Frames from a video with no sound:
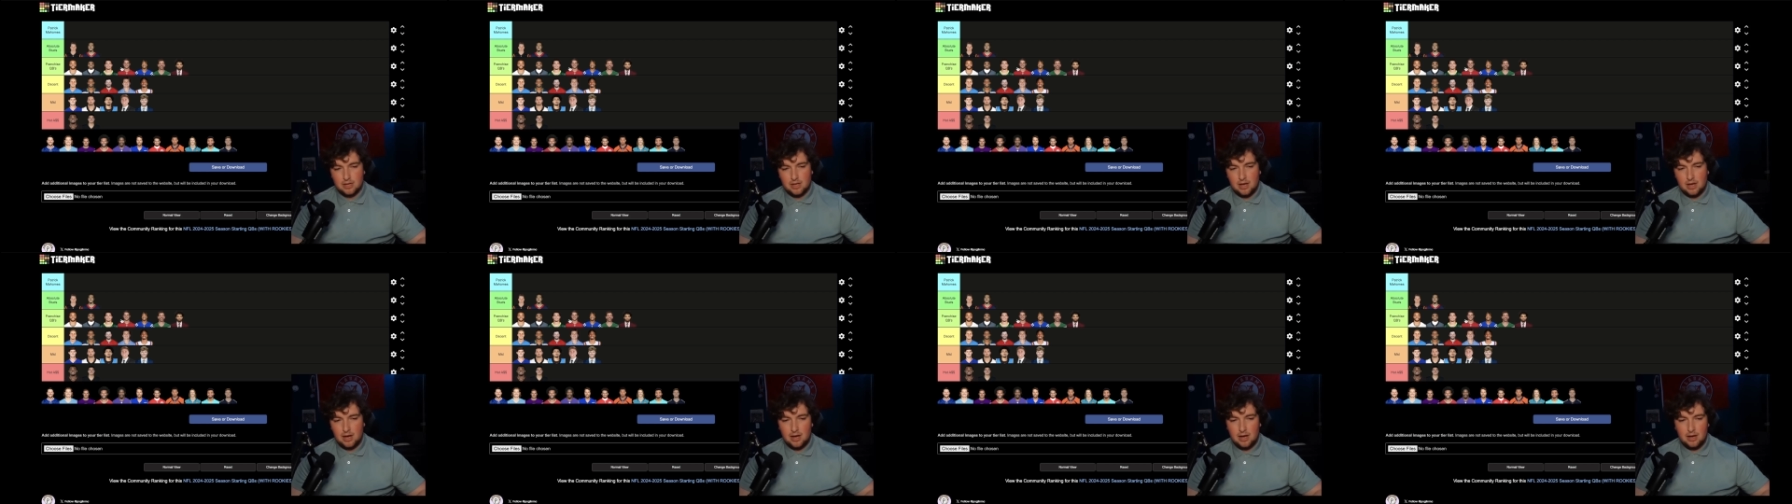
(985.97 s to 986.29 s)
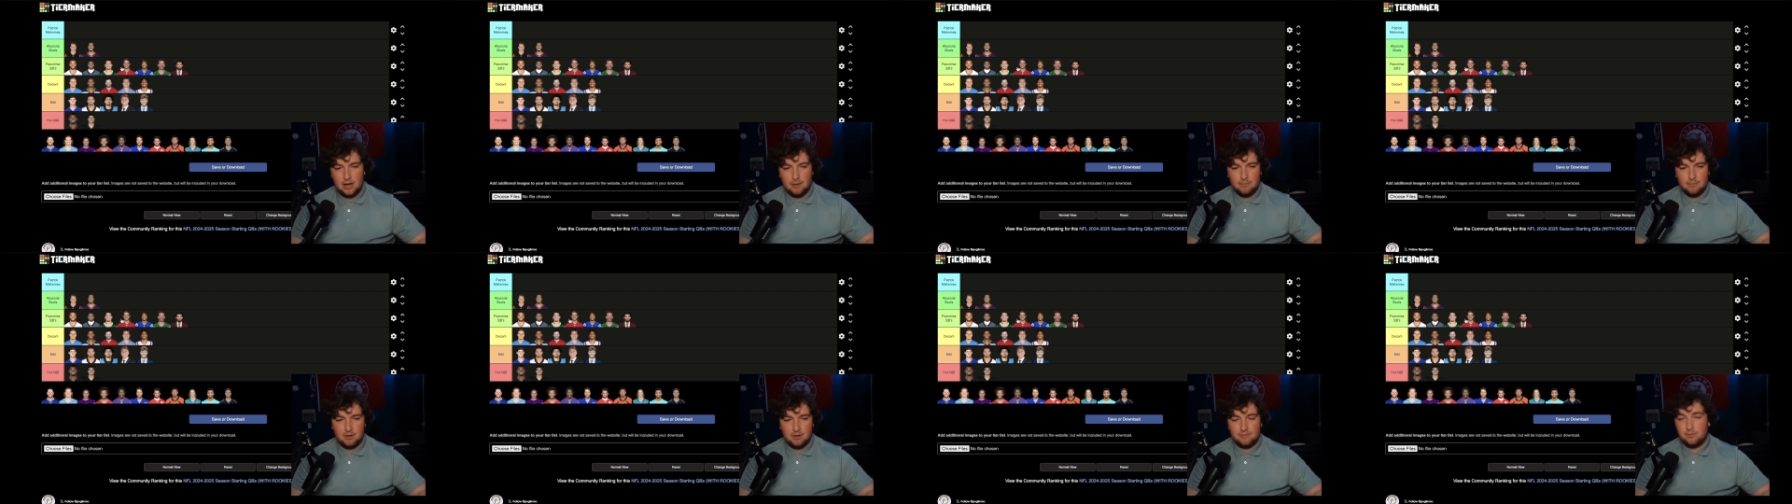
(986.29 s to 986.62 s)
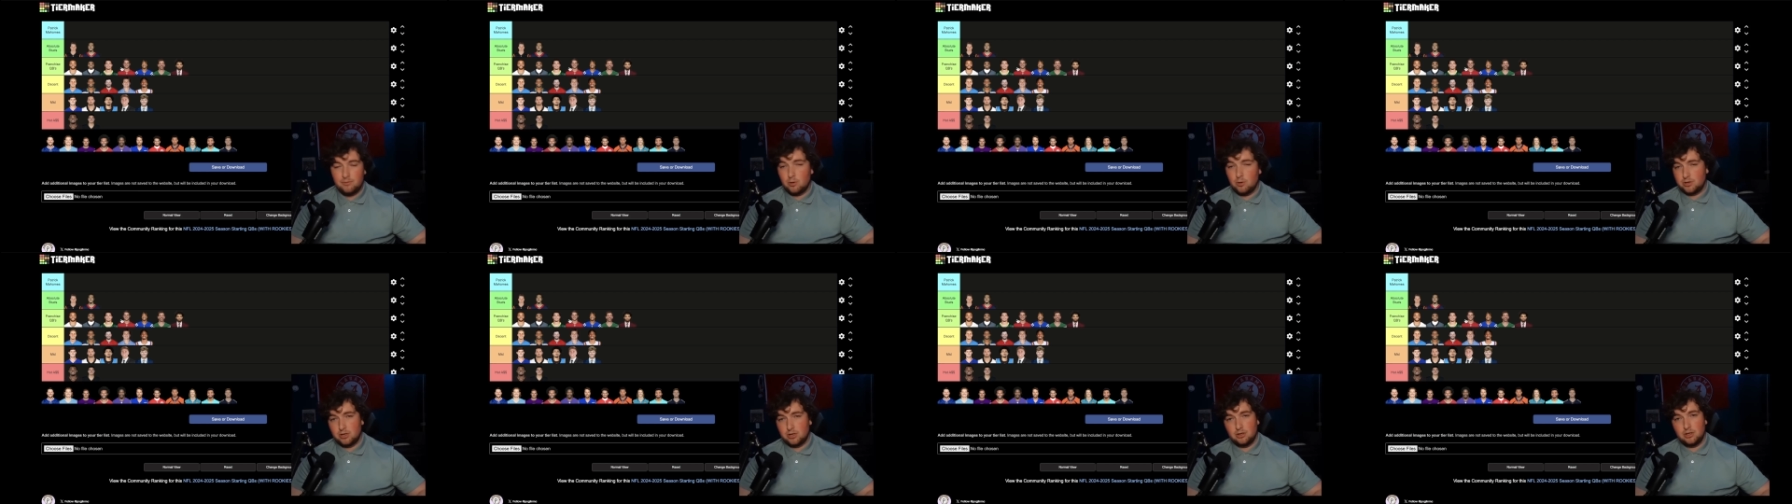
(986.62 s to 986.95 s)

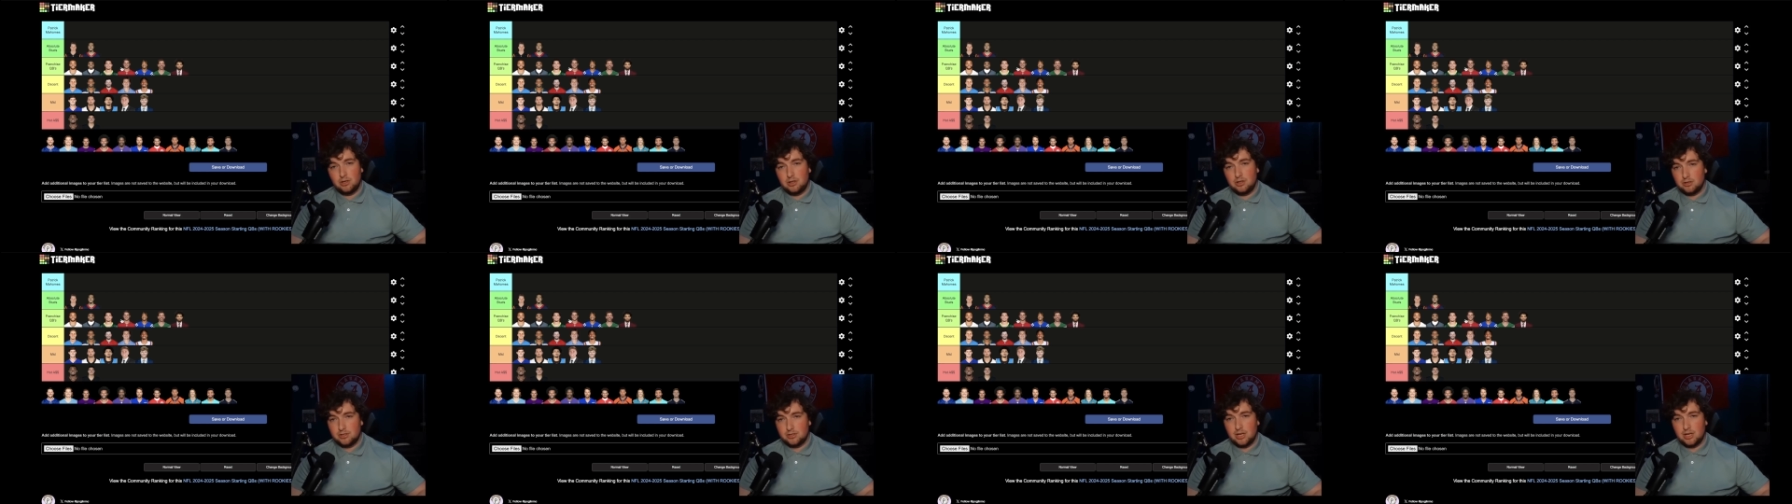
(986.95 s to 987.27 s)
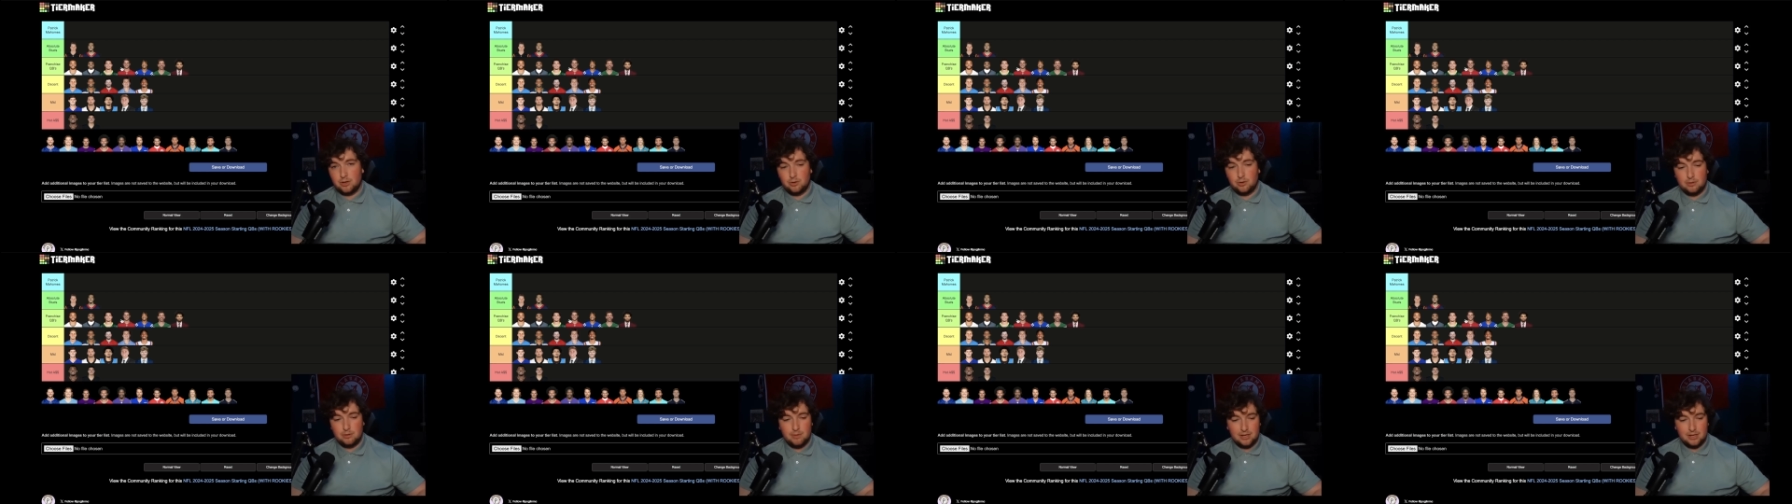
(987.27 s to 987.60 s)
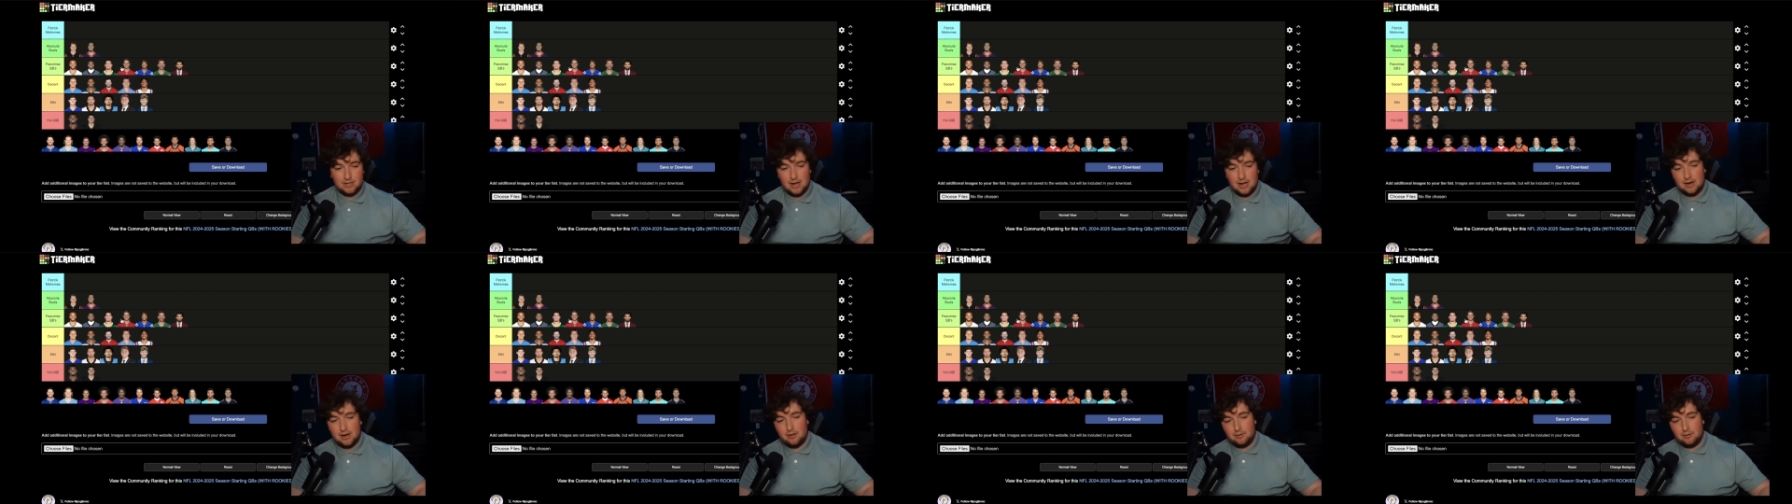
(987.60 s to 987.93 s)
Unfortunately, it looks like Green Bay
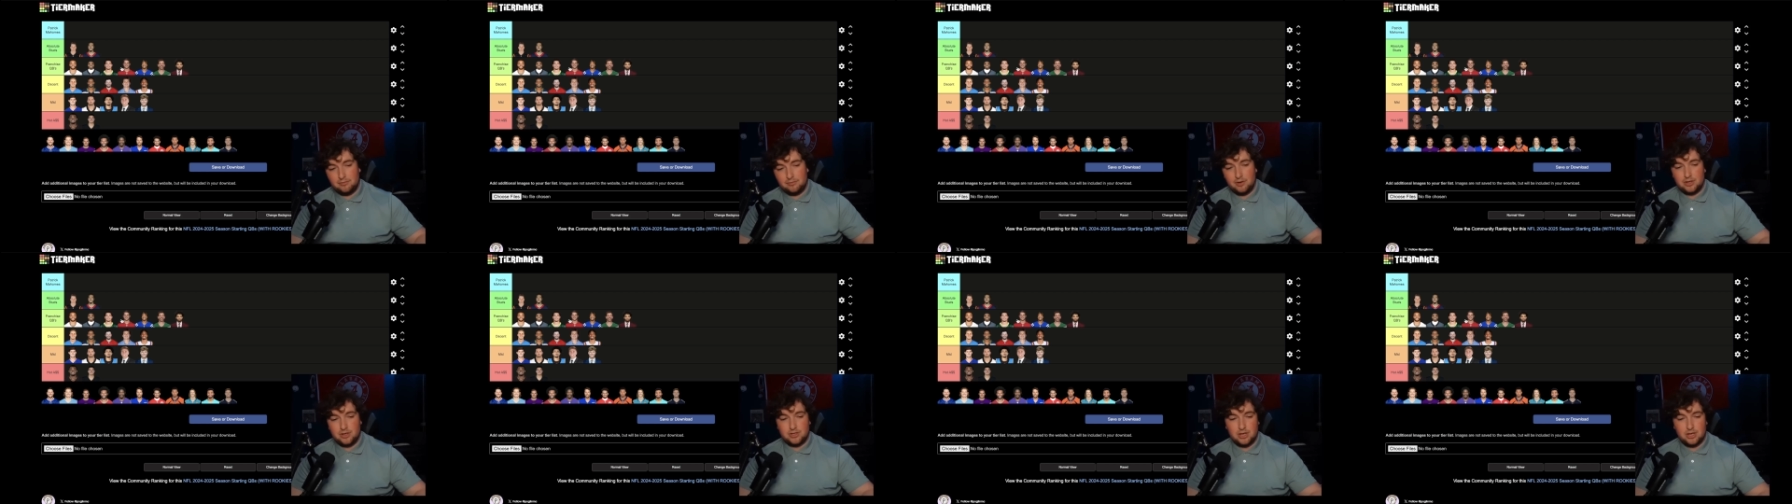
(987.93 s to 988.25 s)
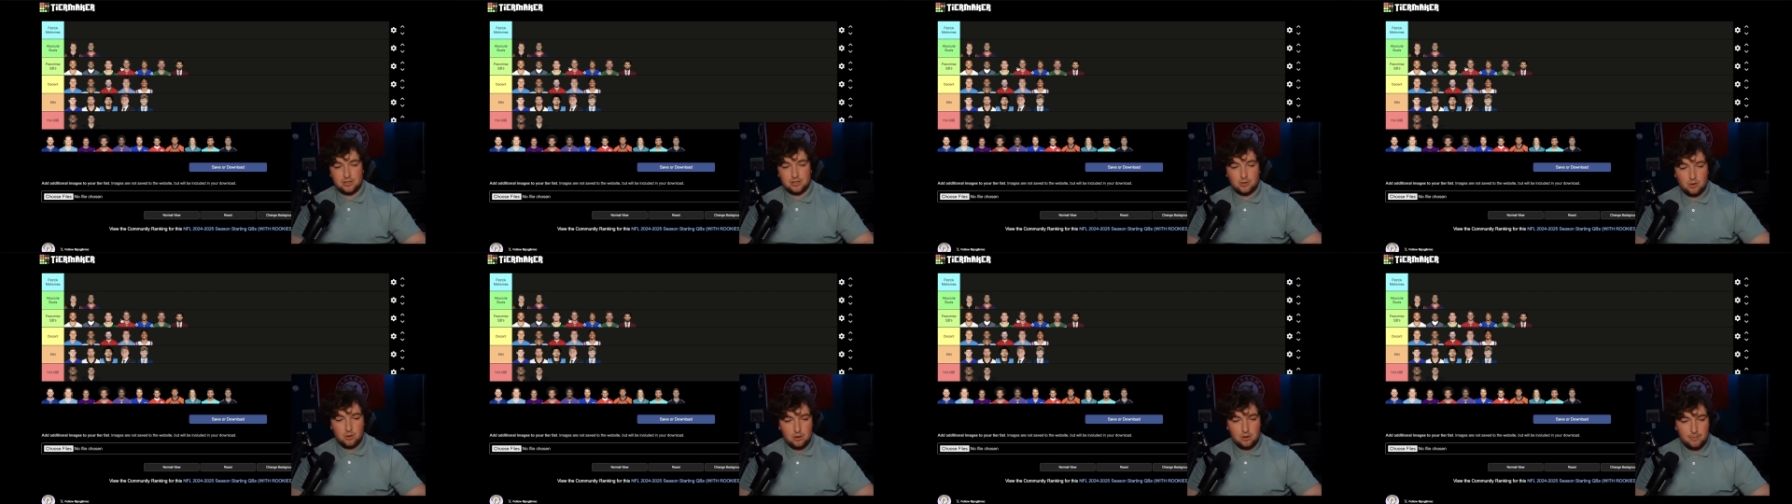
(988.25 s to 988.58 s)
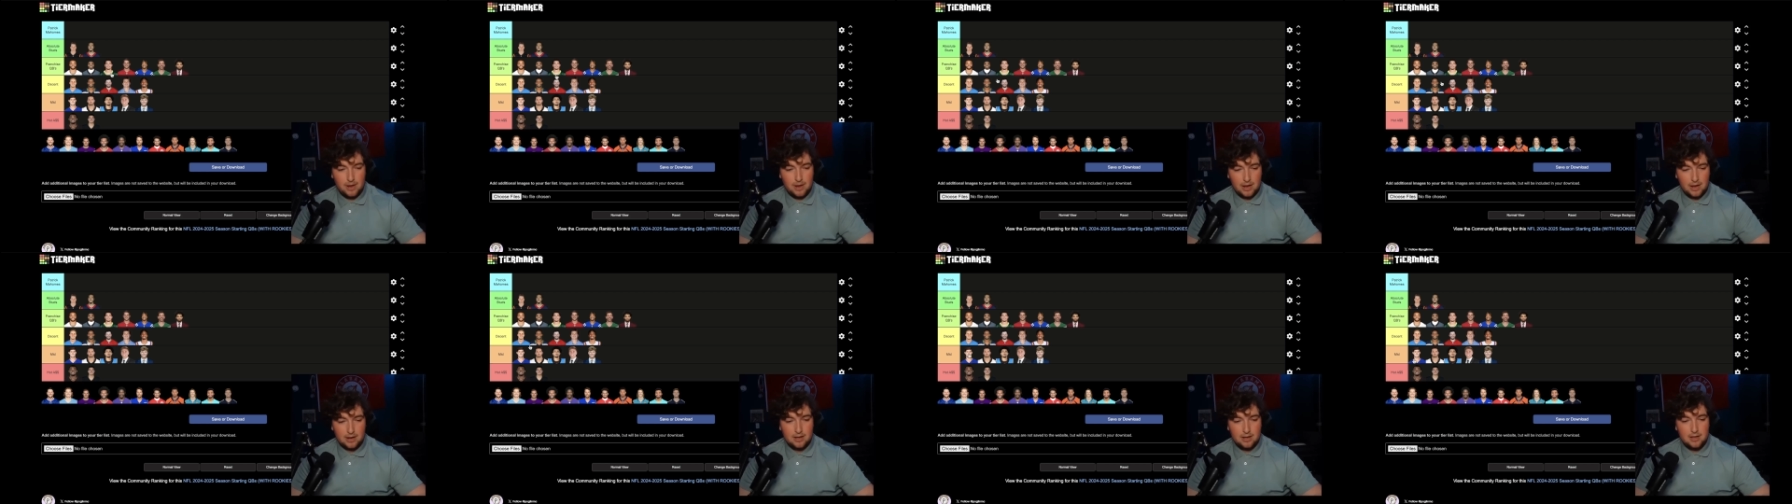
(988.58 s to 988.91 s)
got another franchise
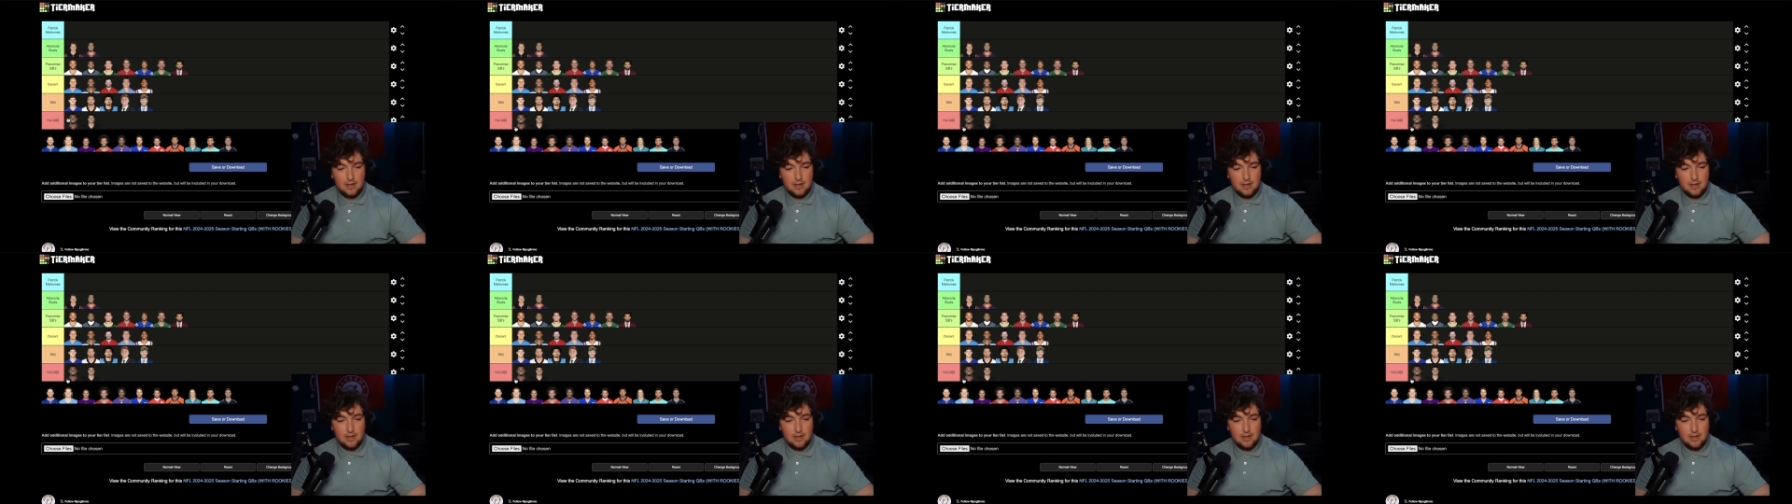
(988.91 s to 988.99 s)
quarterback.